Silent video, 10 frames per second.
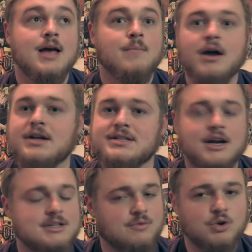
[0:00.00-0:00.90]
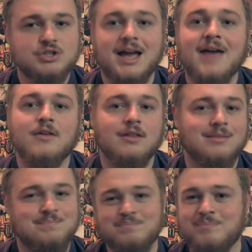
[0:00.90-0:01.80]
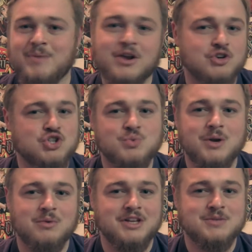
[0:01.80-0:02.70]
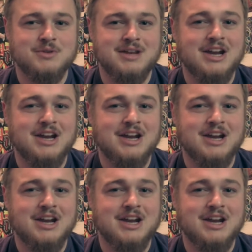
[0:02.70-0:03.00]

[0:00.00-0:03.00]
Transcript: Pot of Desires, unfortunately, I have a bittersweet relationship with it.